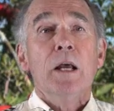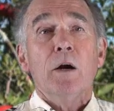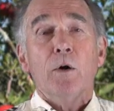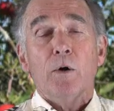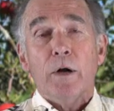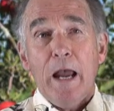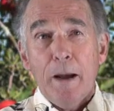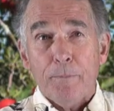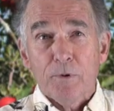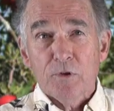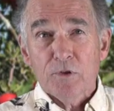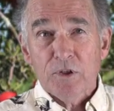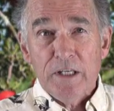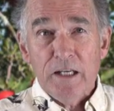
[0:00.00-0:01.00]
or apple
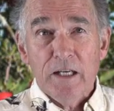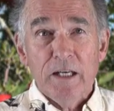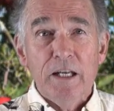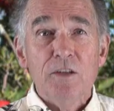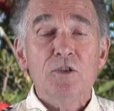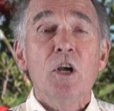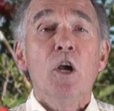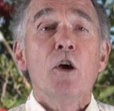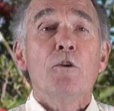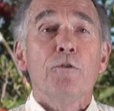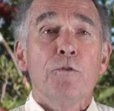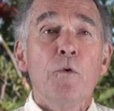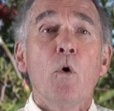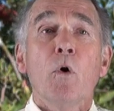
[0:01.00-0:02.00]
seedlings
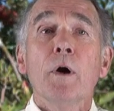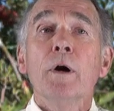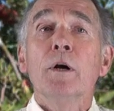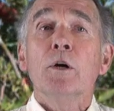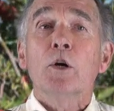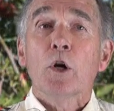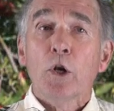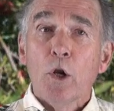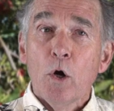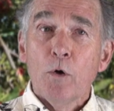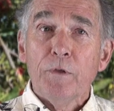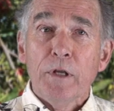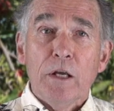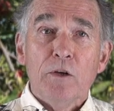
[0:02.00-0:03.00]
for
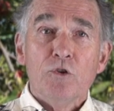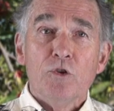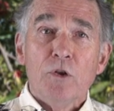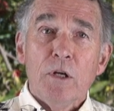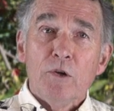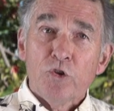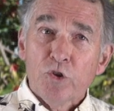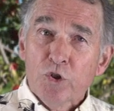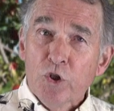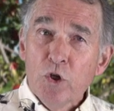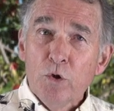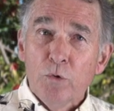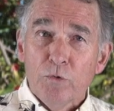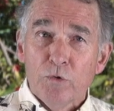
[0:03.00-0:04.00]
clothing,
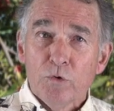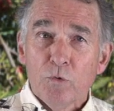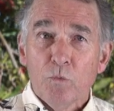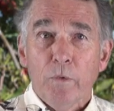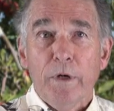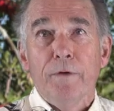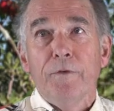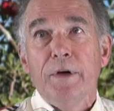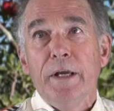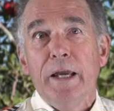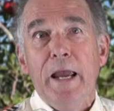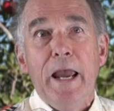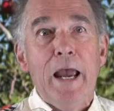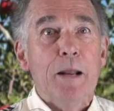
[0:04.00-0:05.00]
shoes whenever he
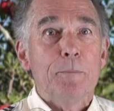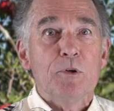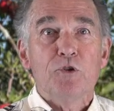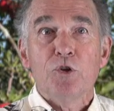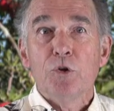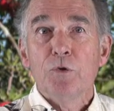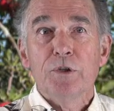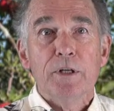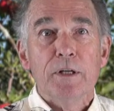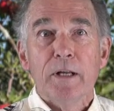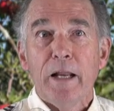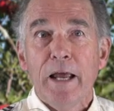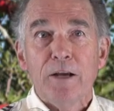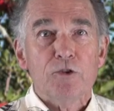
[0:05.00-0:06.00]
had, but shoes didn't
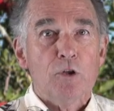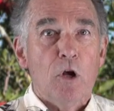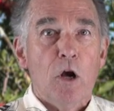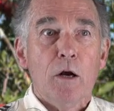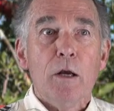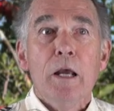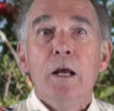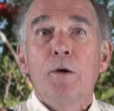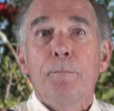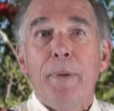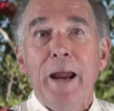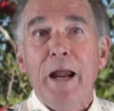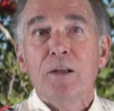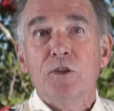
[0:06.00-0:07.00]
last long,
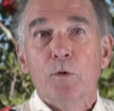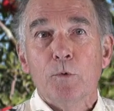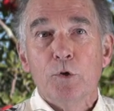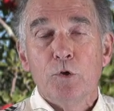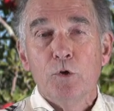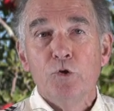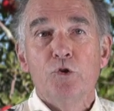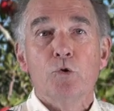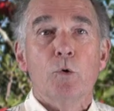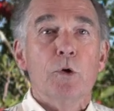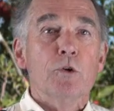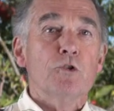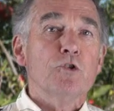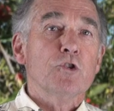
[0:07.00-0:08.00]
pants that were too
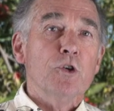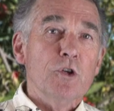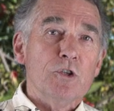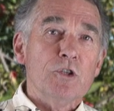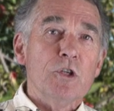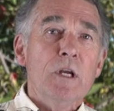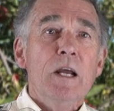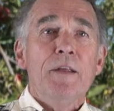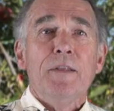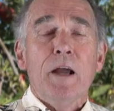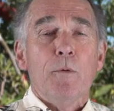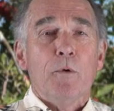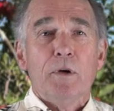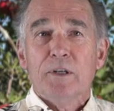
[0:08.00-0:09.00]
short, shirts
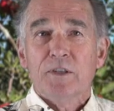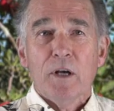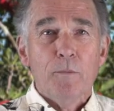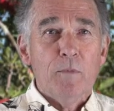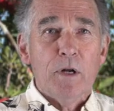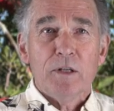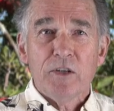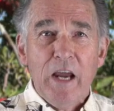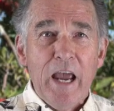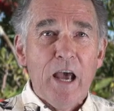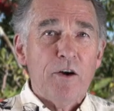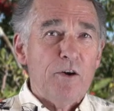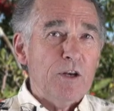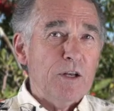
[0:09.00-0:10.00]
that were somewhat
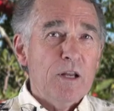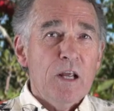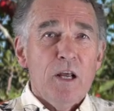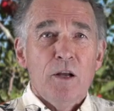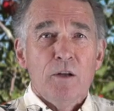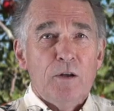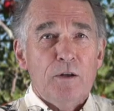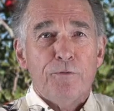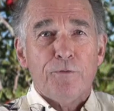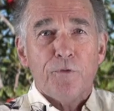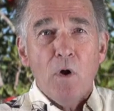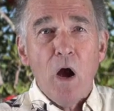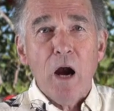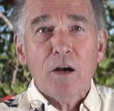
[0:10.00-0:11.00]
tattered, and
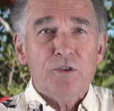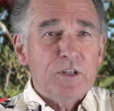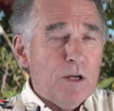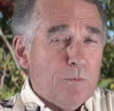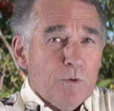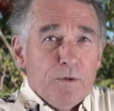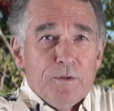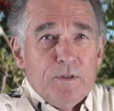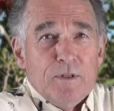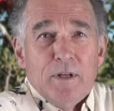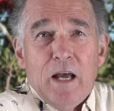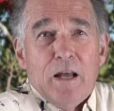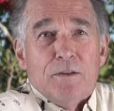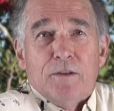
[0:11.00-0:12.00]
frocks that were
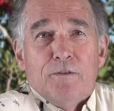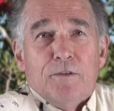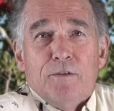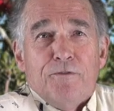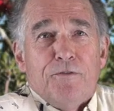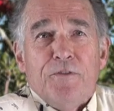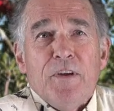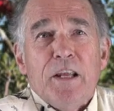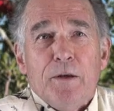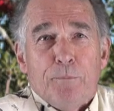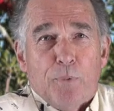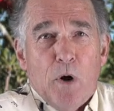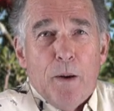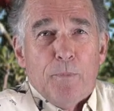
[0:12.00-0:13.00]
not fitting
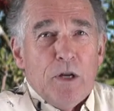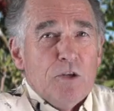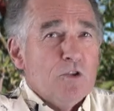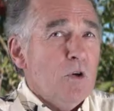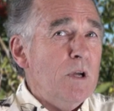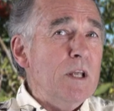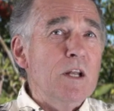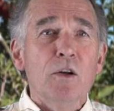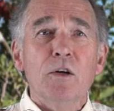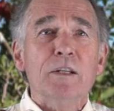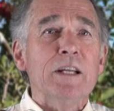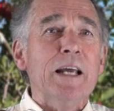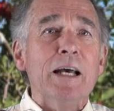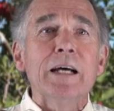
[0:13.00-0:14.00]
properly. So he
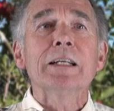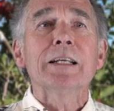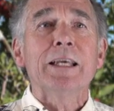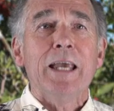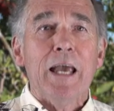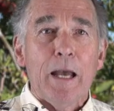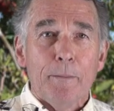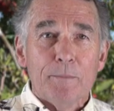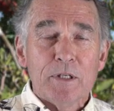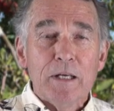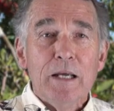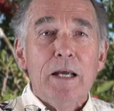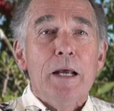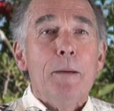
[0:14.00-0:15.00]
looked unkempt,
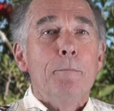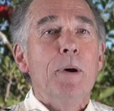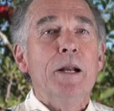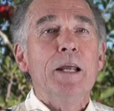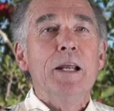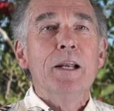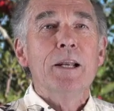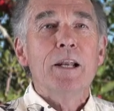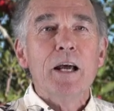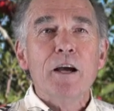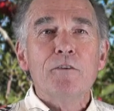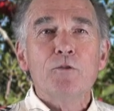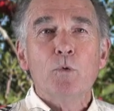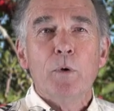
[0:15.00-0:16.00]
but he
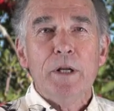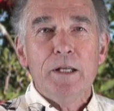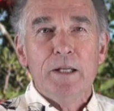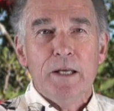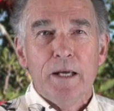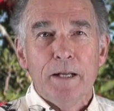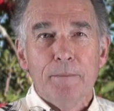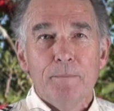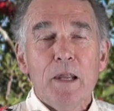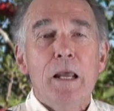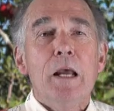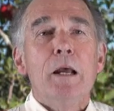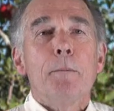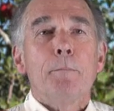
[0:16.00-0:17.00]
loved what he did,
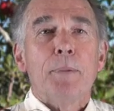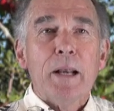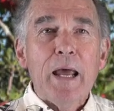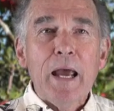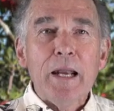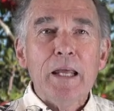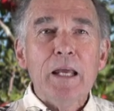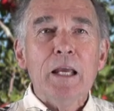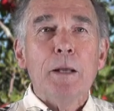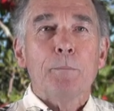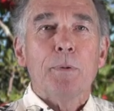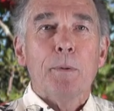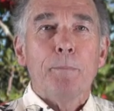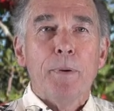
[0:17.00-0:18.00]
planting
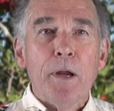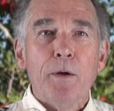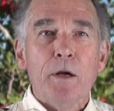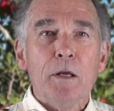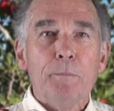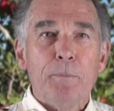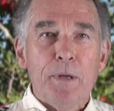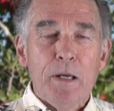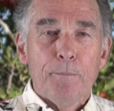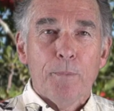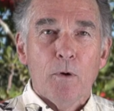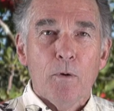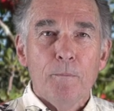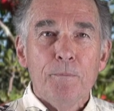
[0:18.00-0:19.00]
and preparing
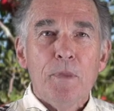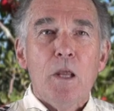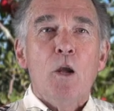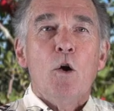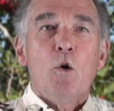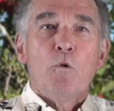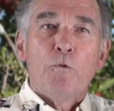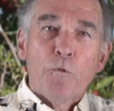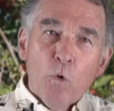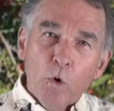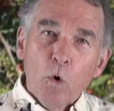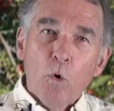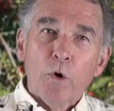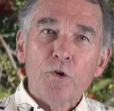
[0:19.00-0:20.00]
people
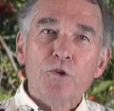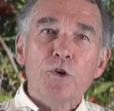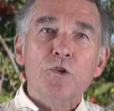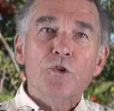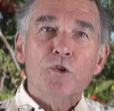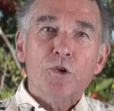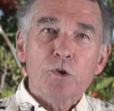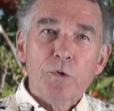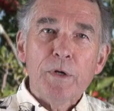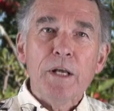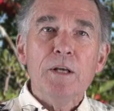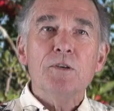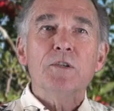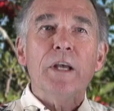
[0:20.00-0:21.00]
for orchards,
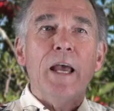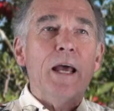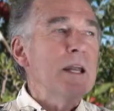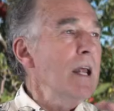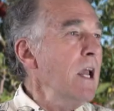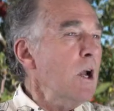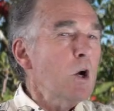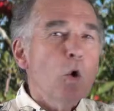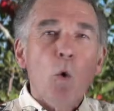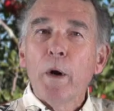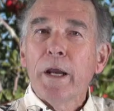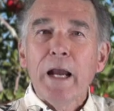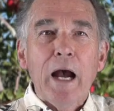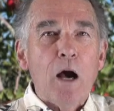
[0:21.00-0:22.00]
trees, and
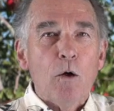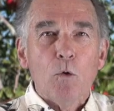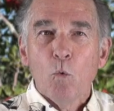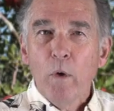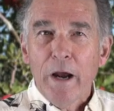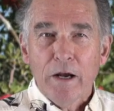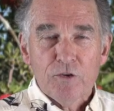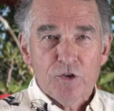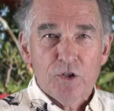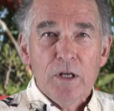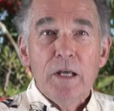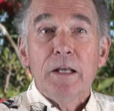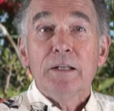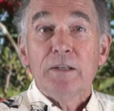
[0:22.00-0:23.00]
going out west,
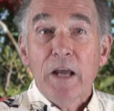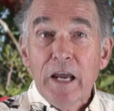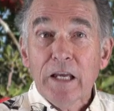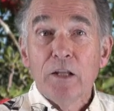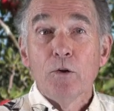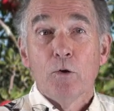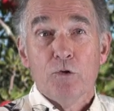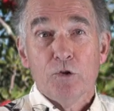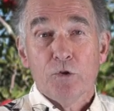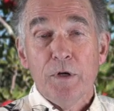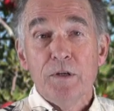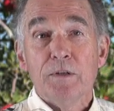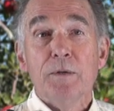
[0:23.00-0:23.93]
taking those trees